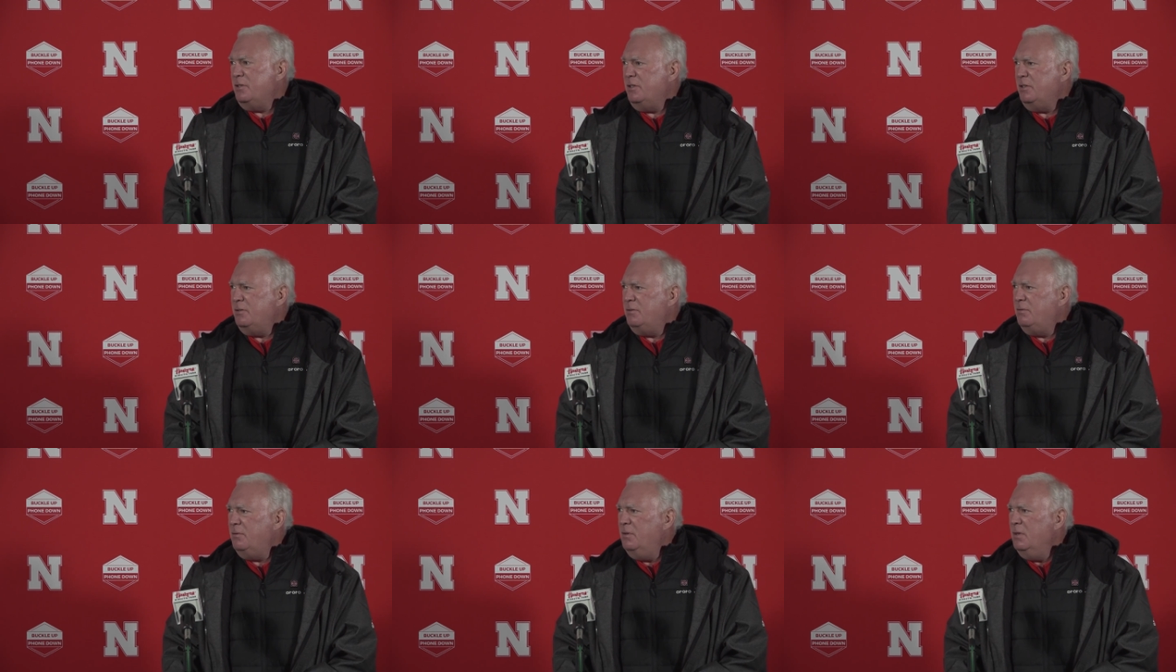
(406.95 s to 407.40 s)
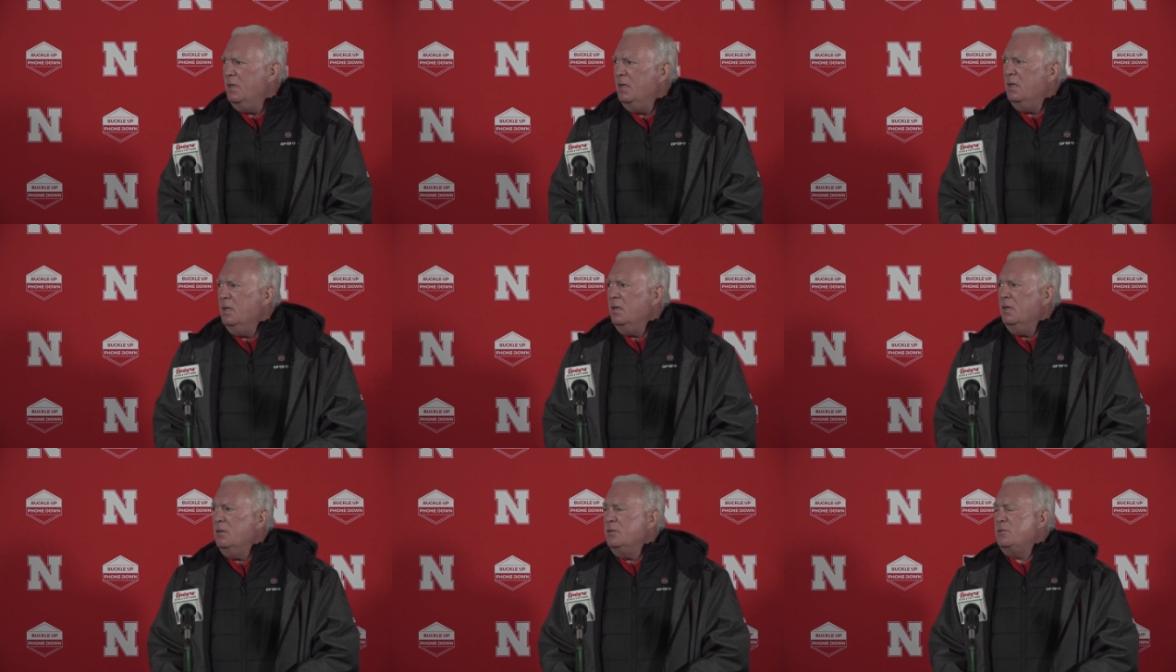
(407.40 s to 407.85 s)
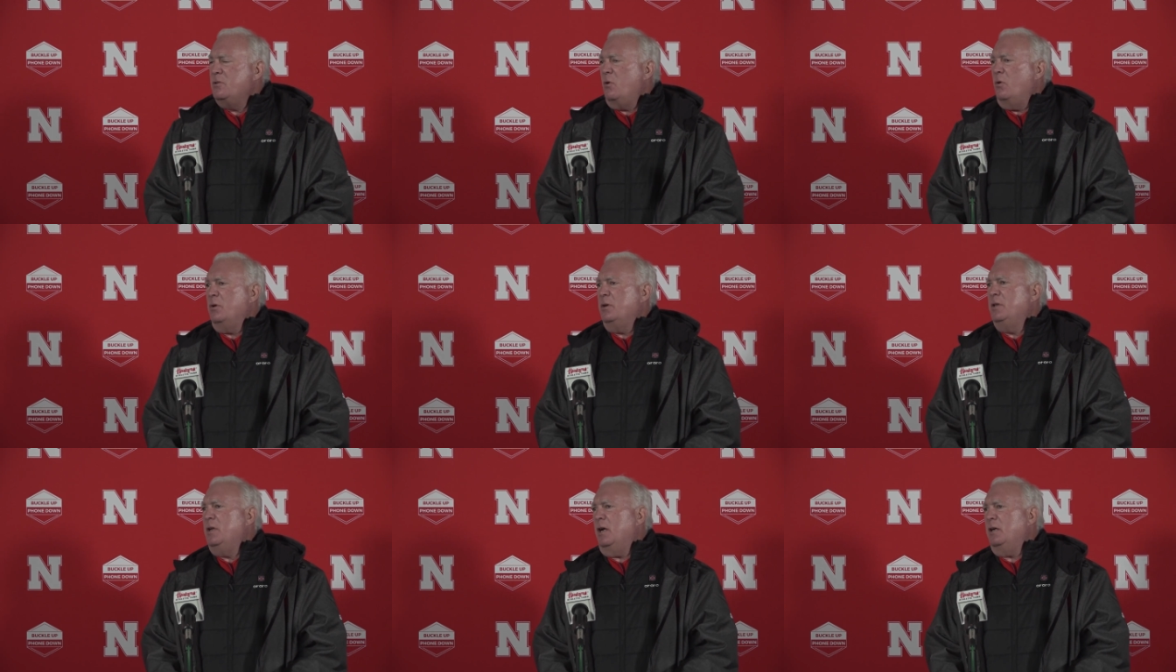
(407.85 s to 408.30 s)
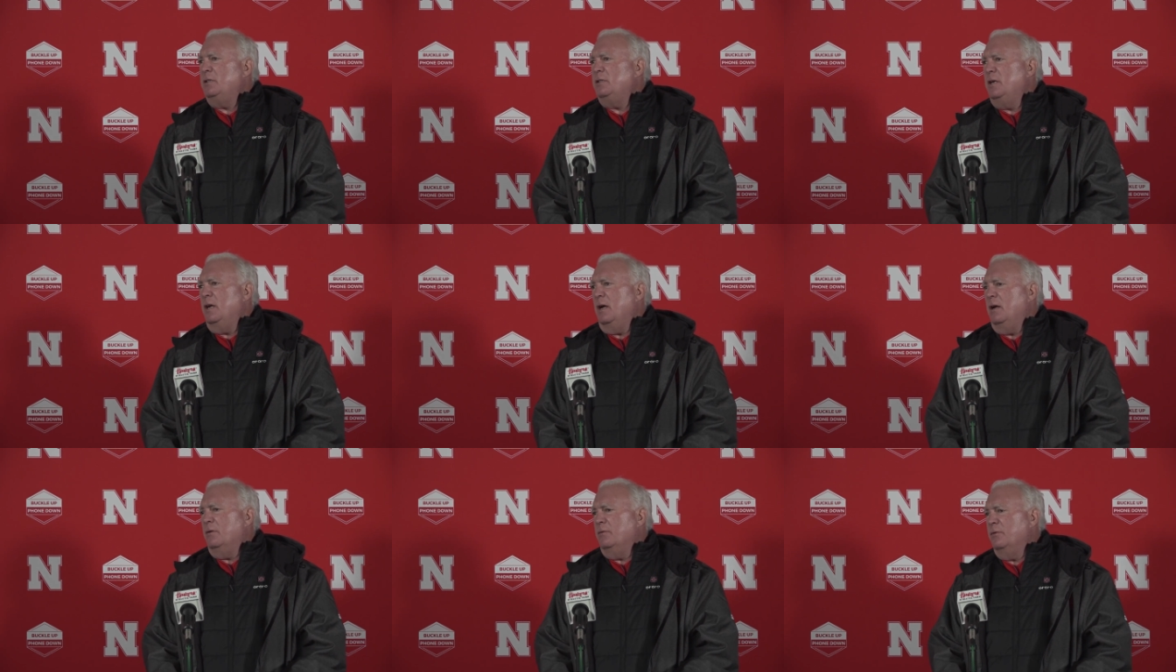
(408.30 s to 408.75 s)
He scored
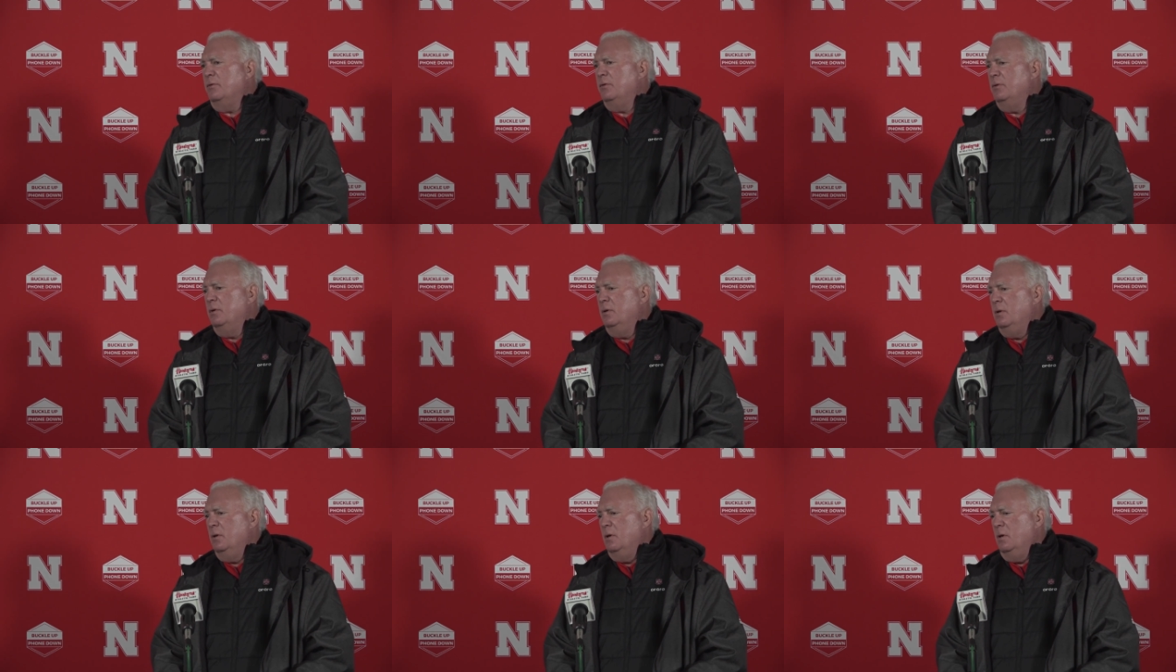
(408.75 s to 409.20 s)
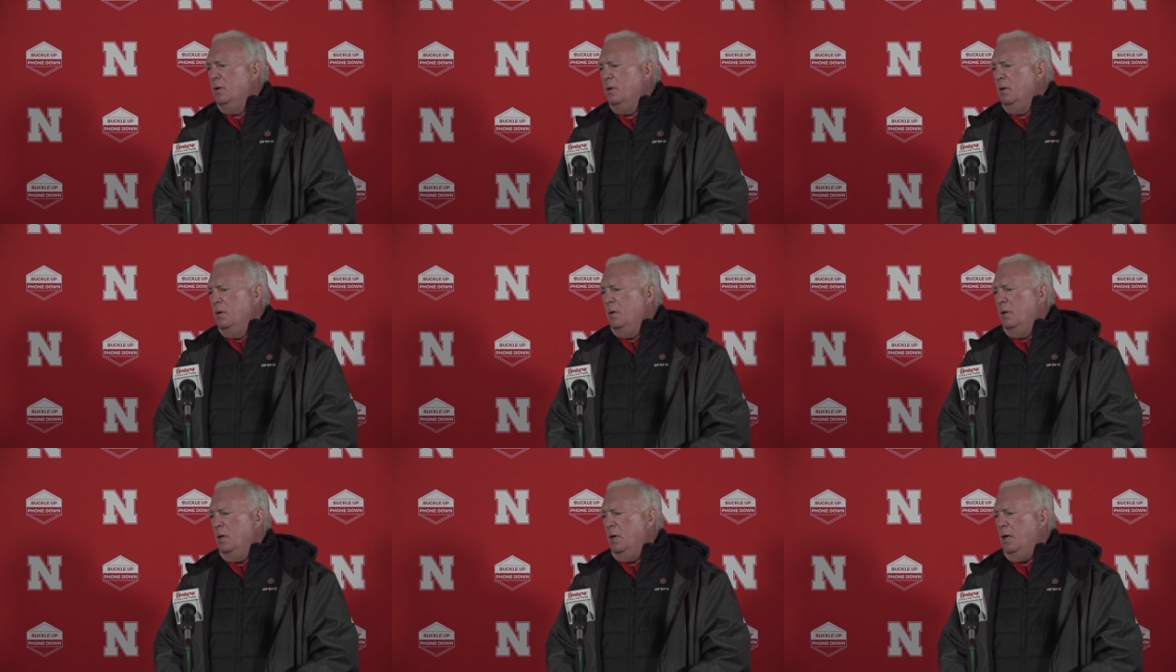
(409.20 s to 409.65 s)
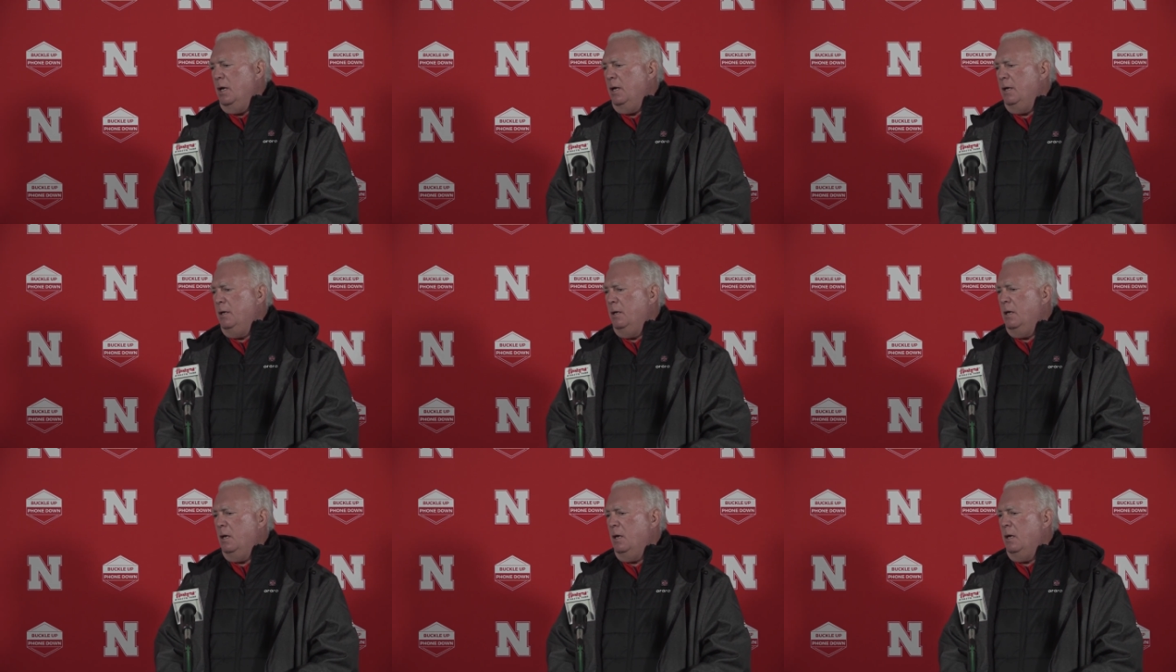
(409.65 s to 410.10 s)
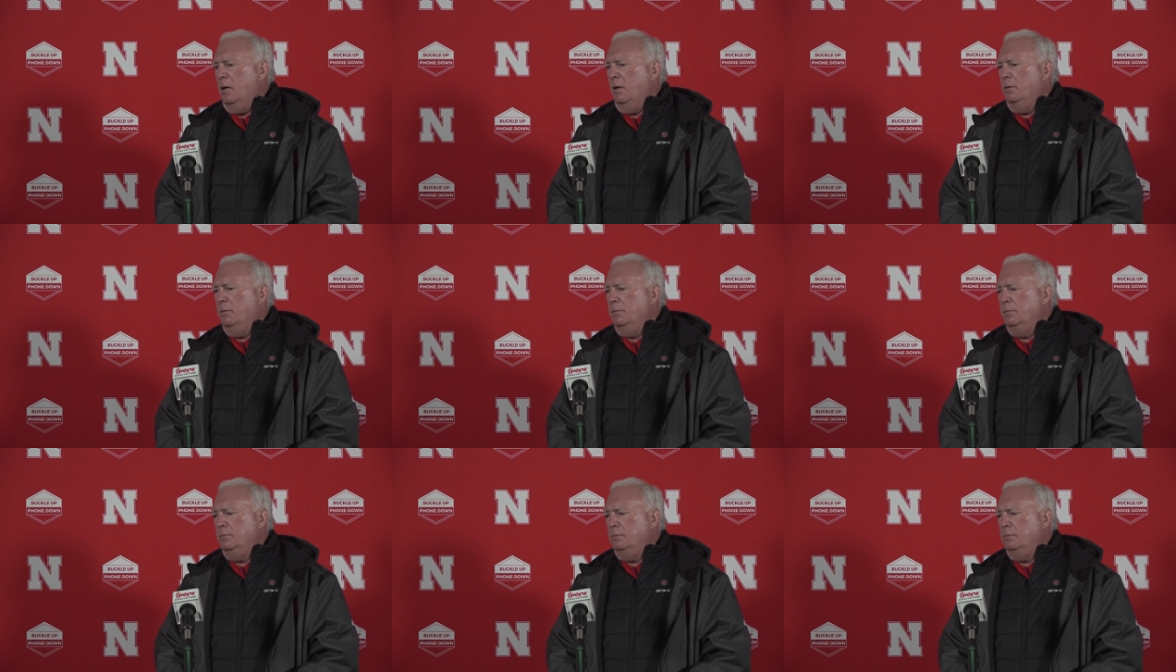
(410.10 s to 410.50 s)
touchdowns, and. Uh,